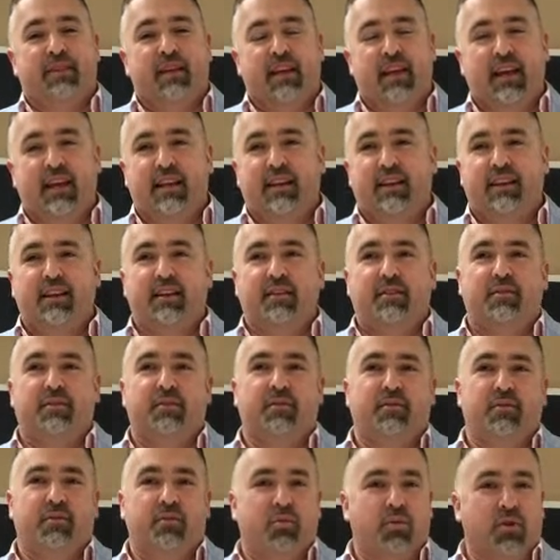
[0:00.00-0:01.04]
and
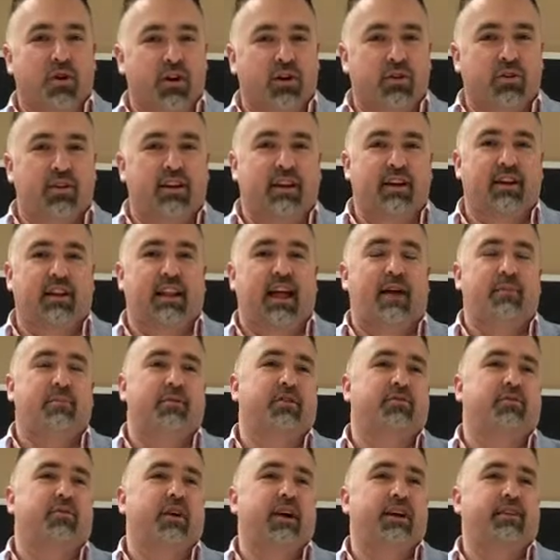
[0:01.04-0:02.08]
work in
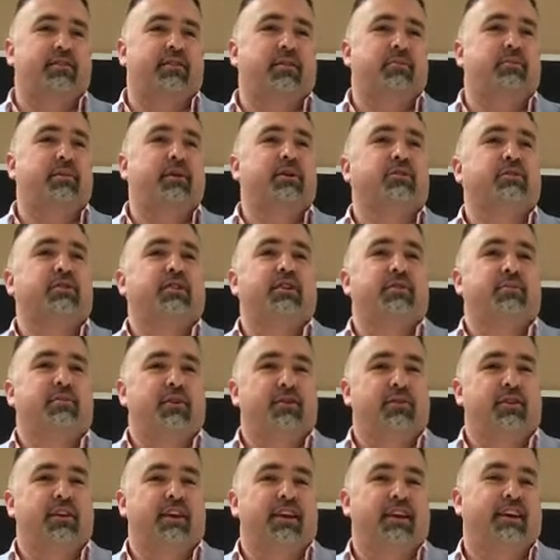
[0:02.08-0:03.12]
collaborative ways to build
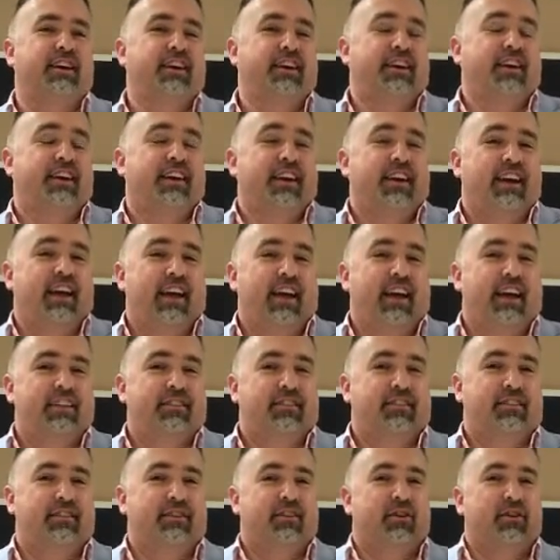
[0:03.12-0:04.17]
community.
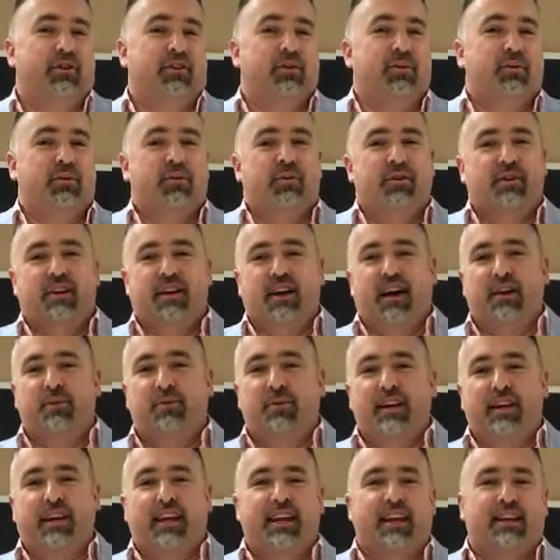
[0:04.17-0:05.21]
And so kind of
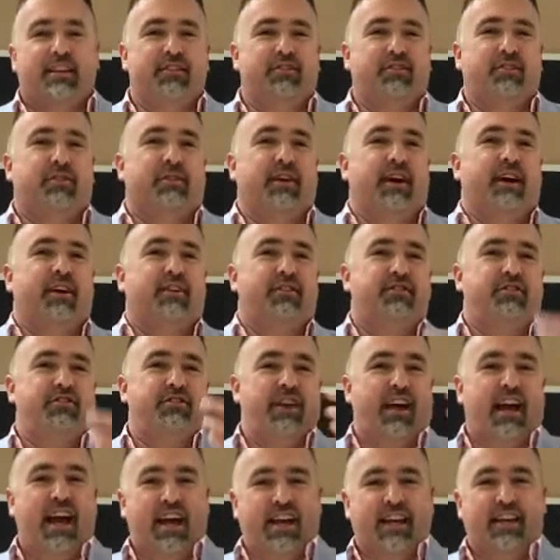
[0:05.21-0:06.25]
want to kick this around.
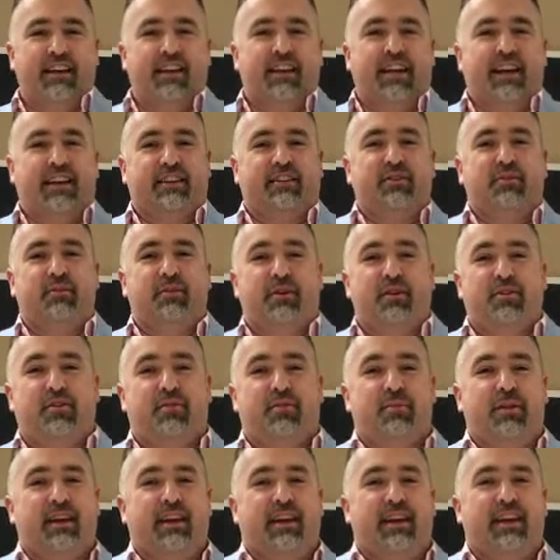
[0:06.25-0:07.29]
Jack connected
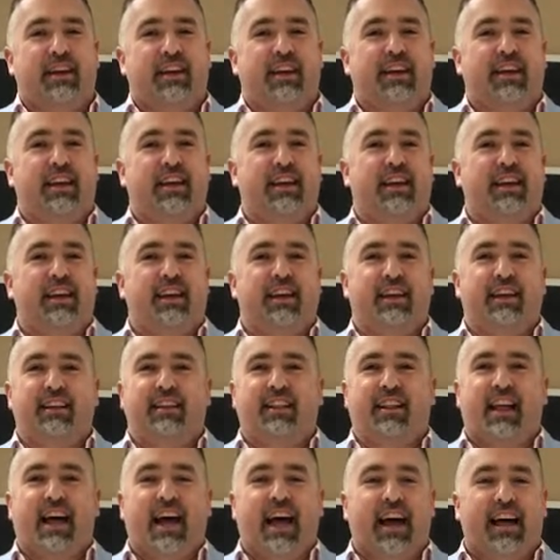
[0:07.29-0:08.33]
with me
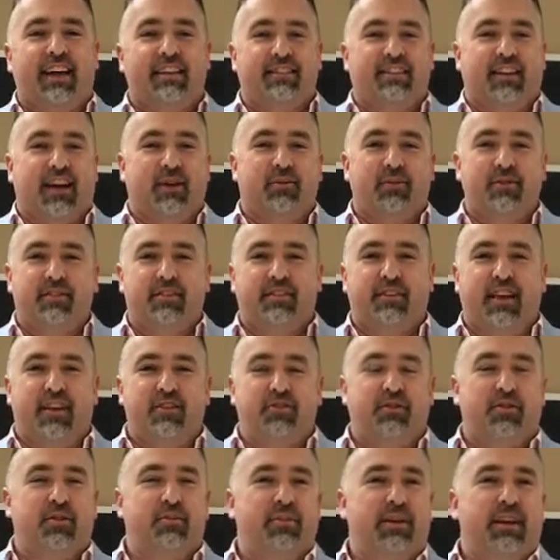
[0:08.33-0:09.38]
I was
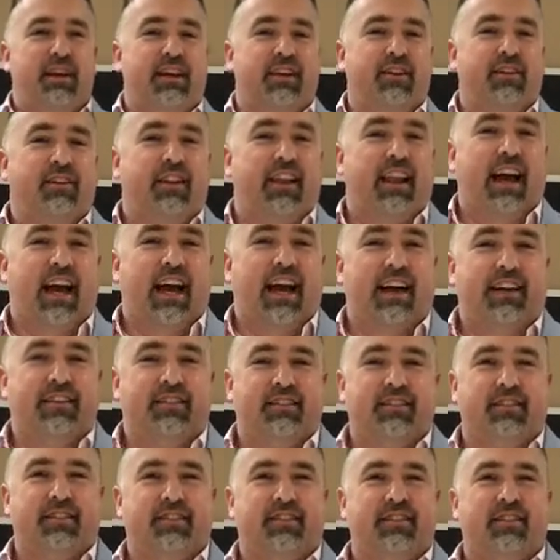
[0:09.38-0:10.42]
scheduled to be here
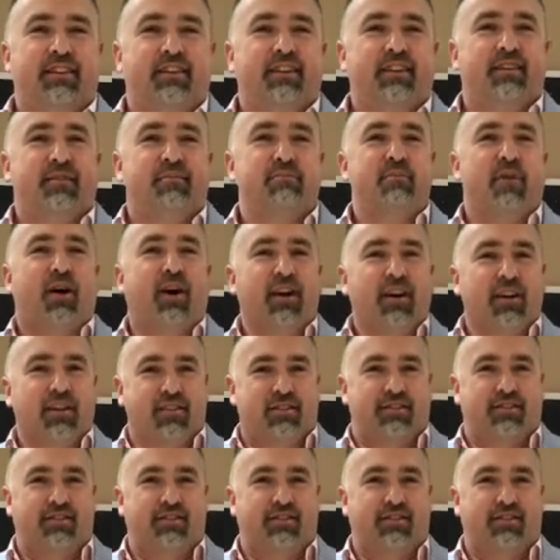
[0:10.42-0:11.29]
last March.